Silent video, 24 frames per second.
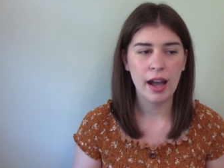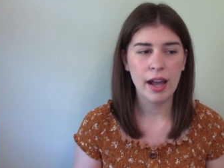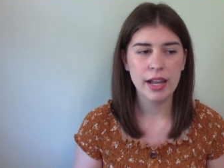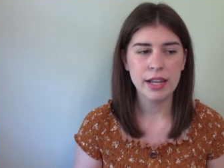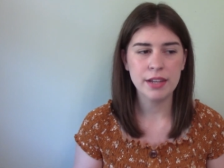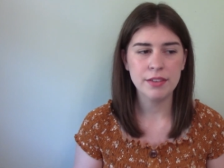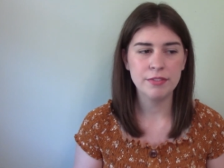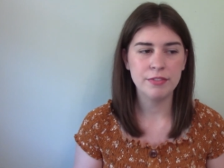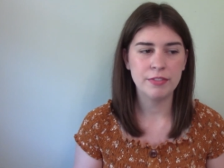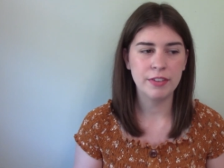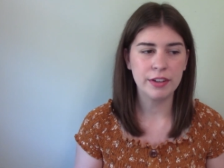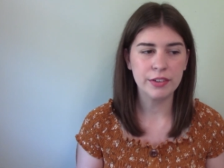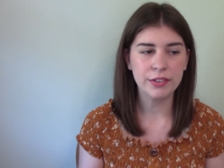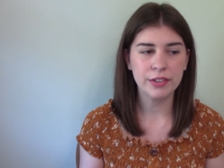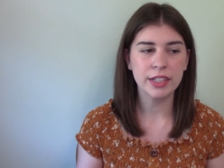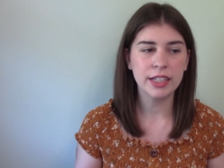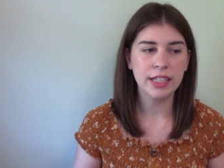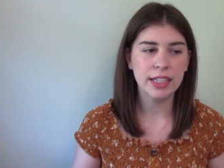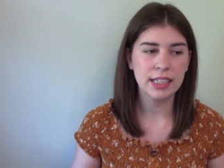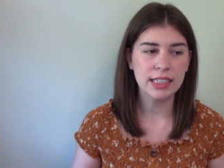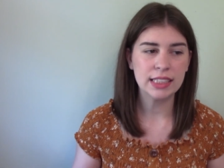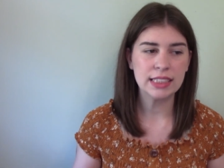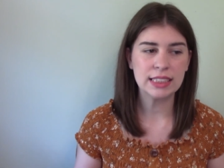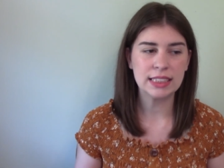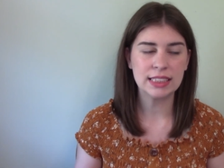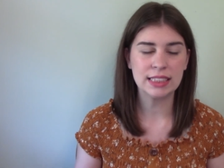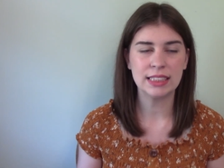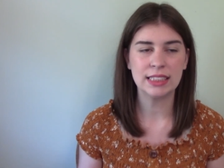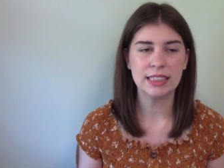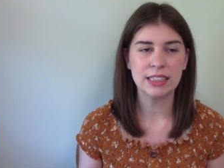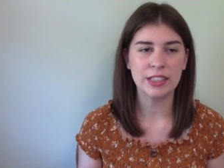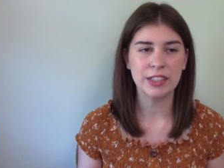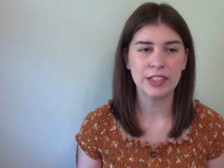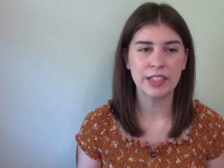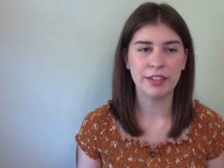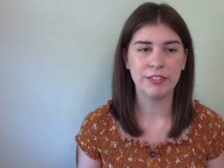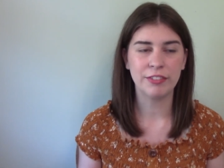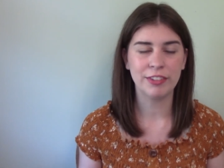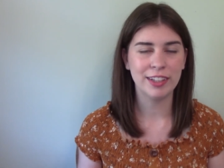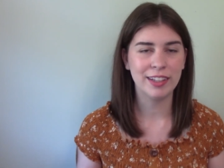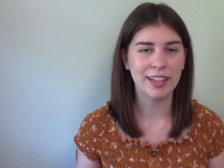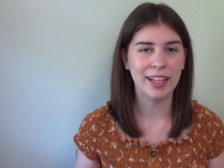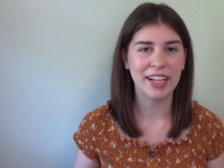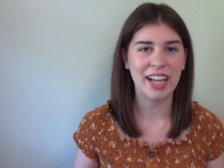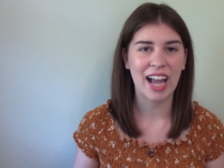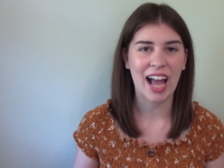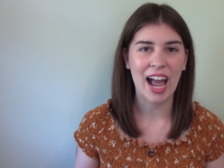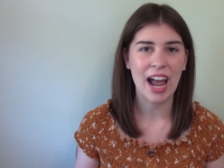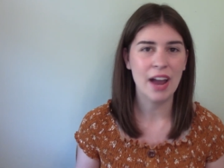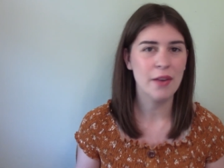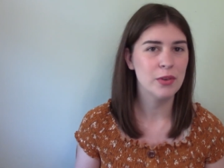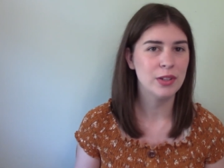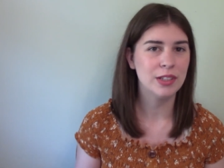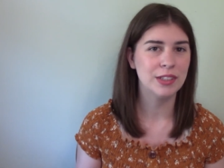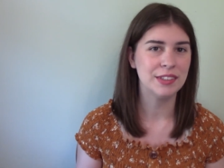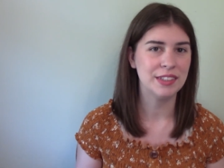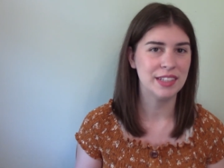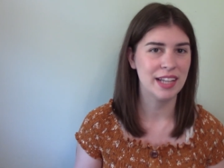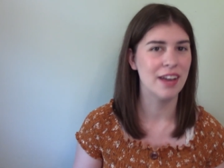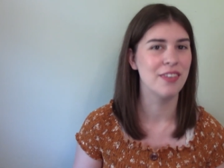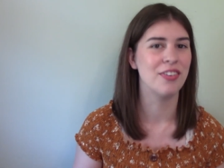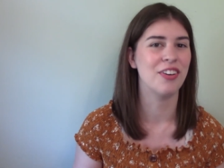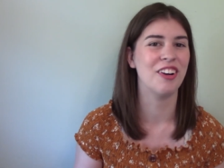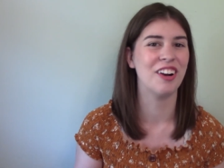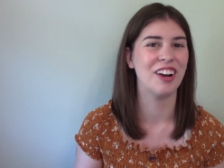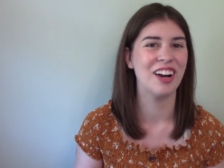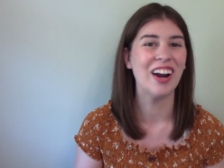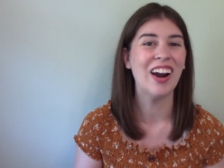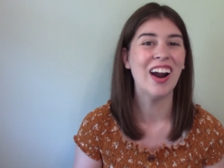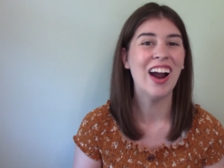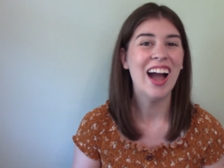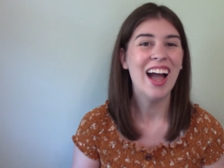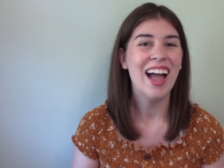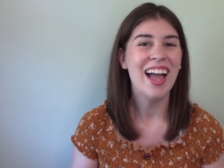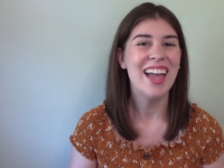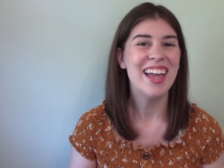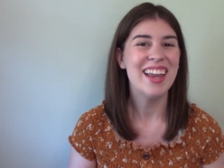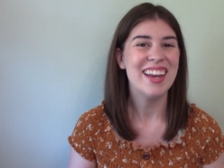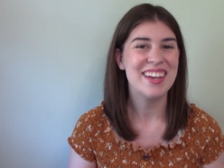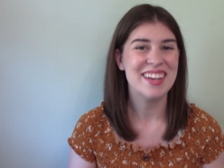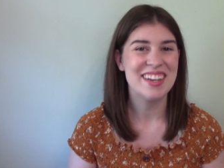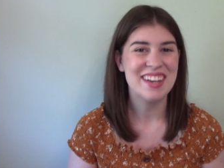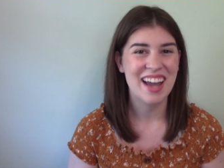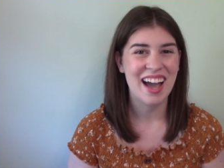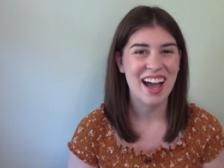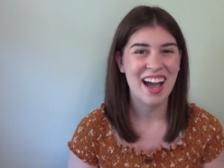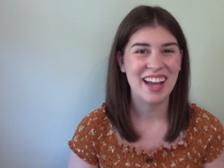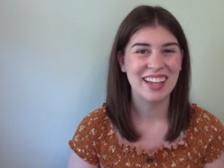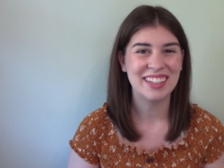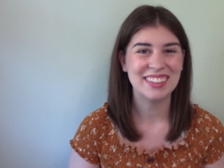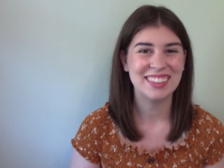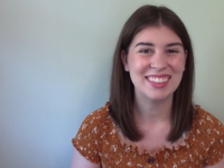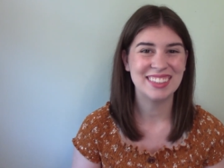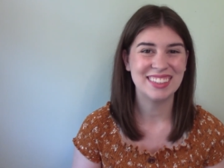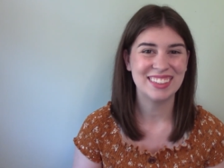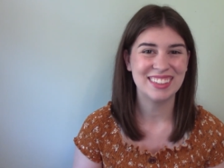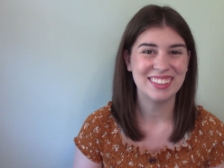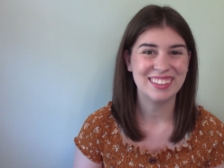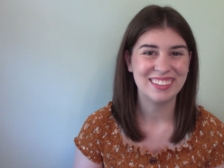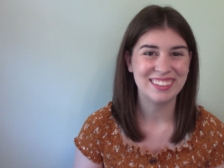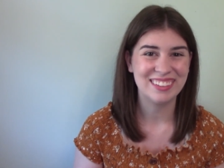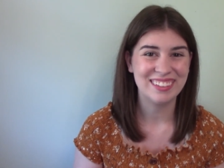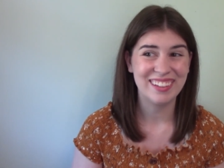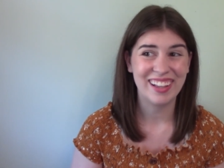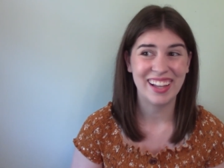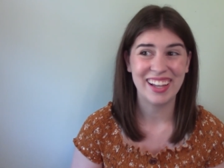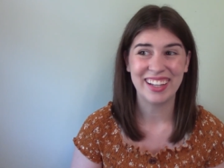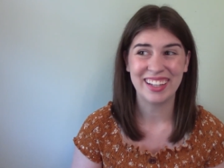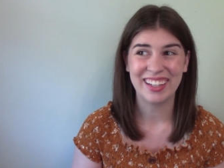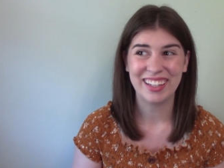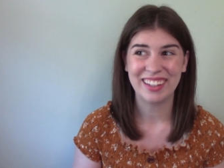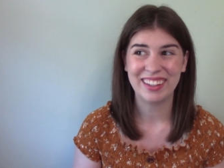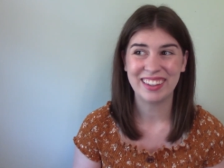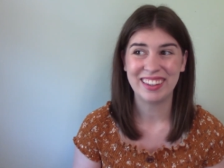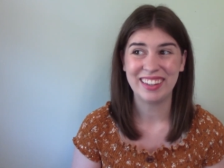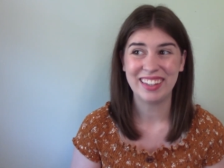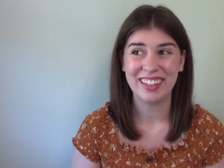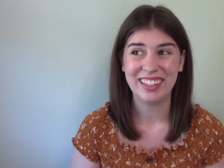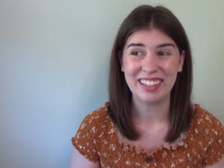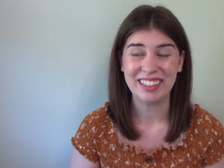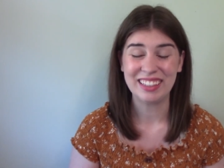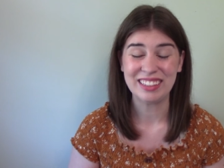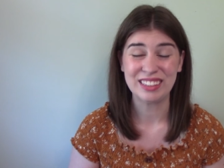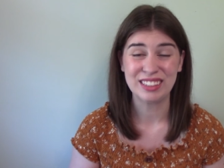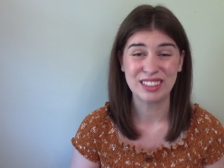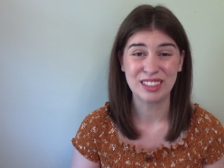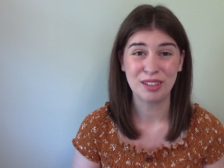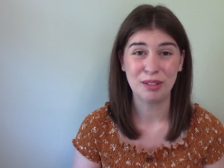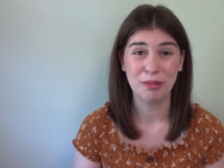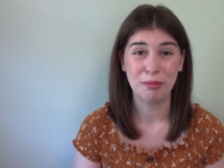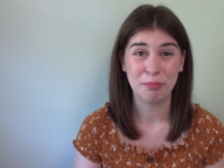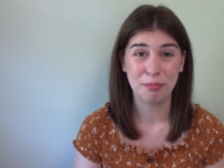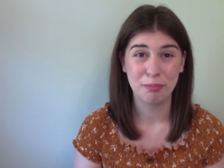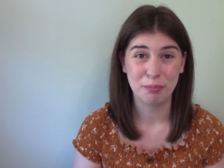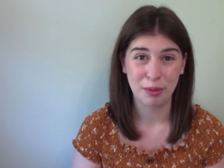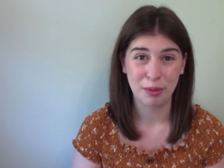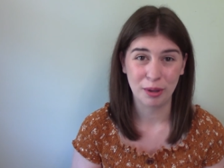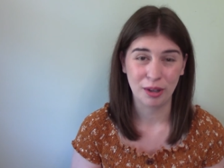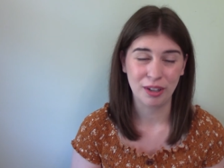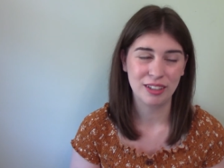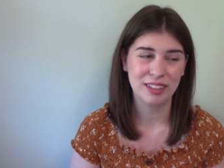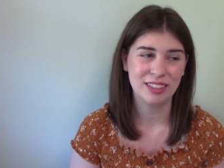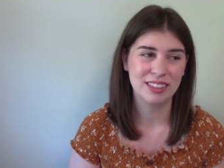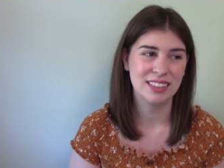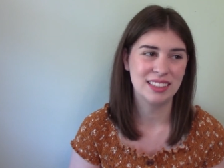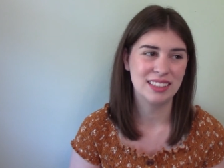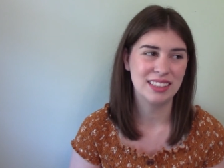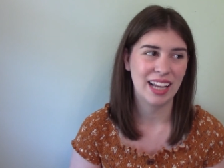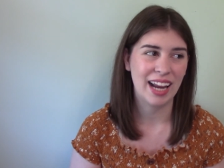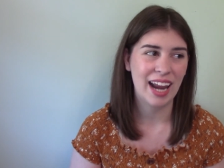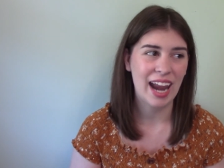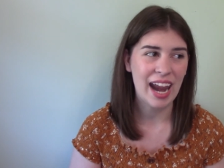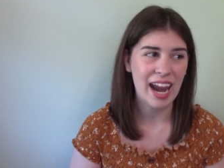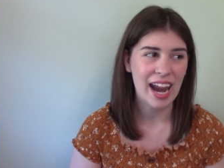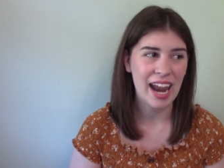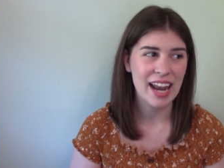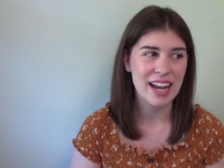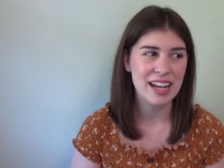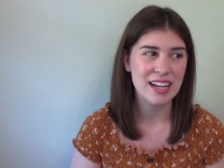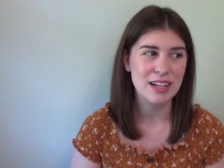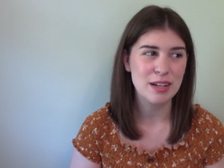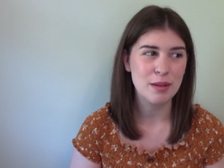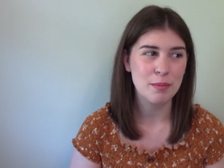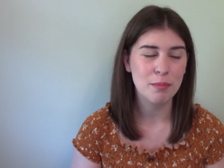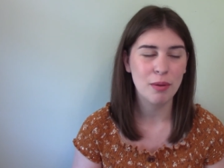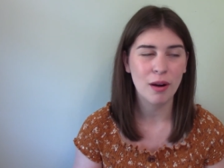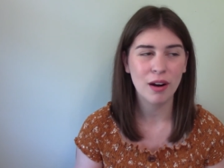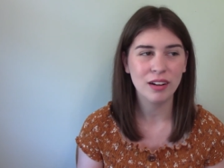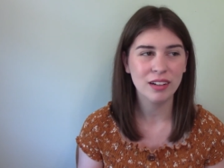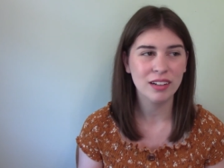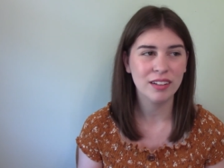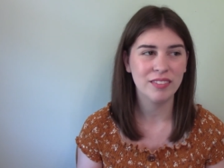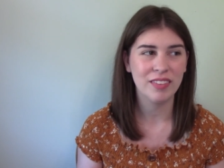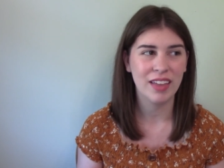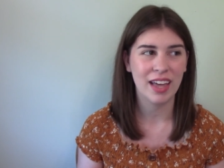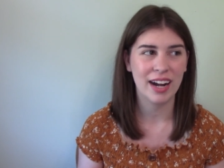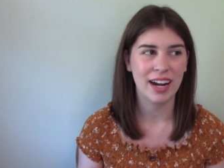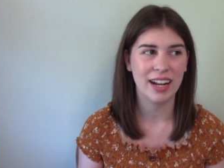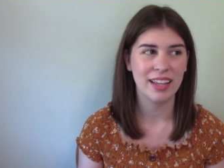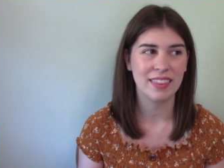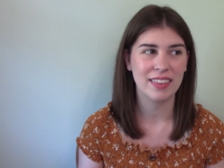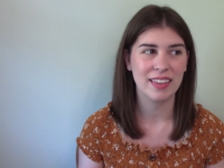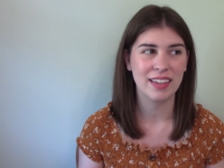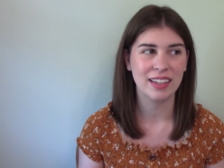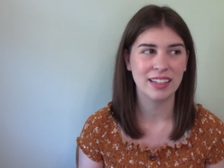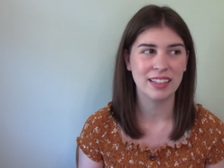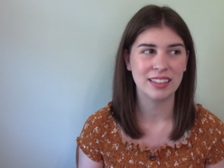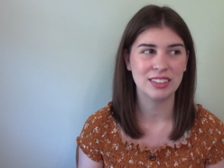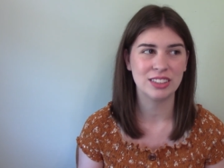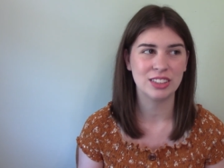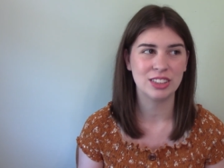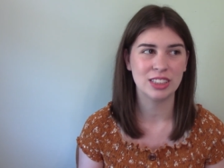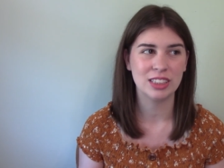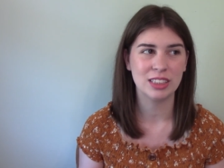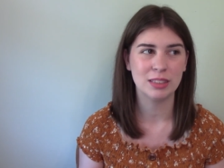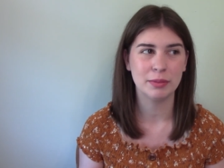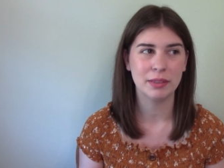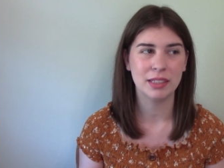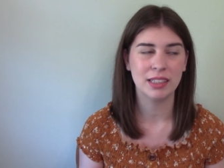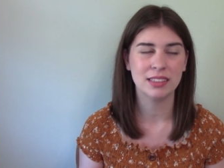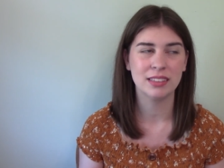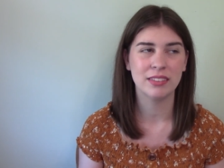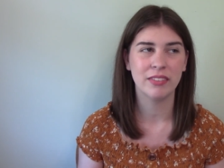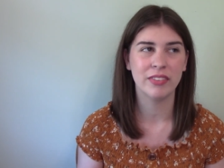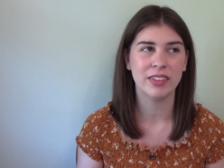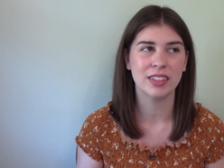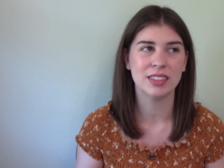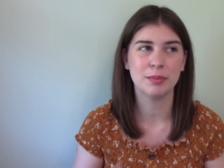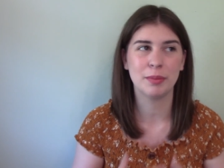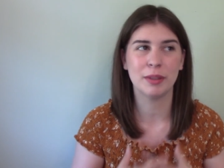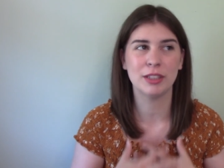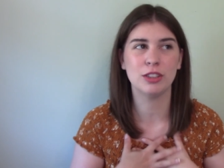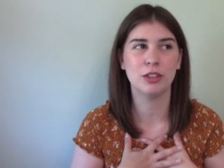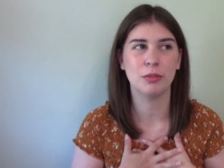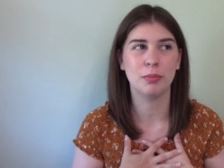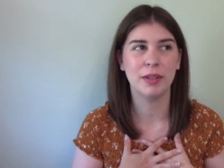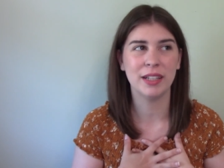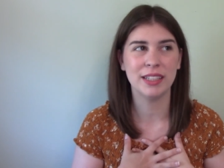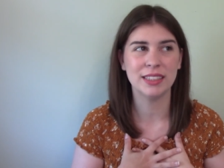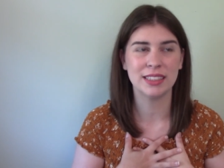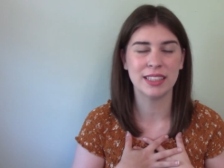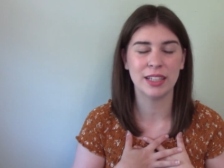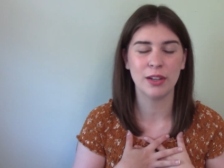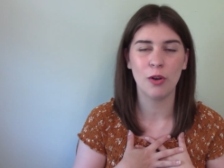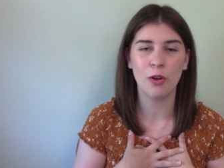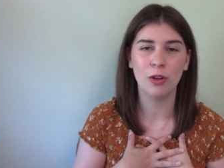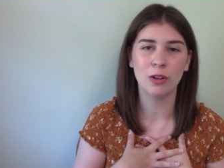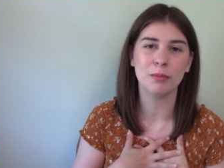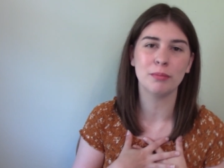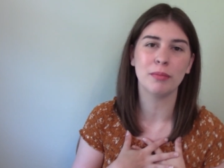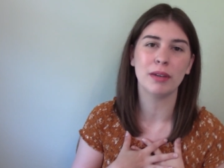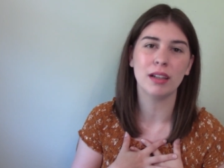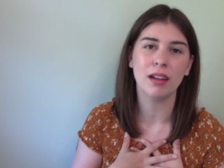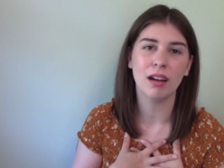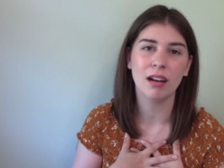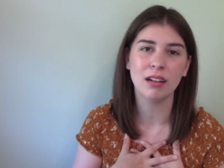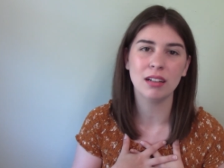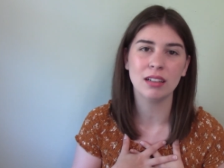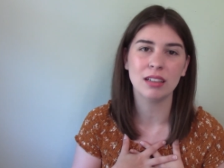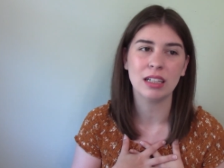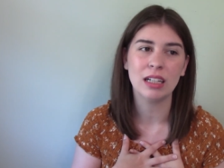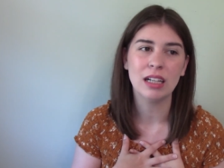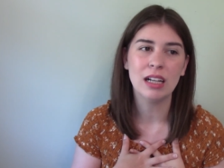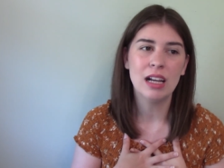I very sincerely feel like I will never not like these books, and part of that I think is just because of the special place they hold in my heart